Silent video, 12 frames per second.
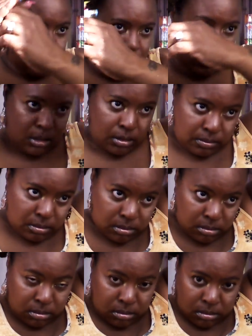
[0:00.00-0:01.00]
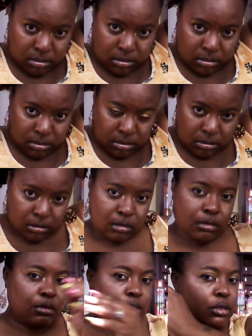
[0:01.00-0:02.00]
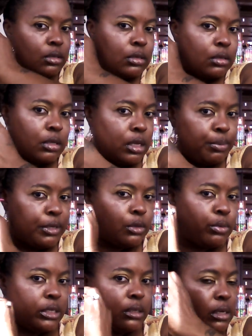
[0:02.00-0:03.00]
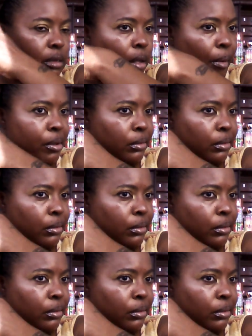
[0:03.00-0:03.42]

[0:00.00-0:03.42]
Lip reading: let's see. So you just keep it twisted.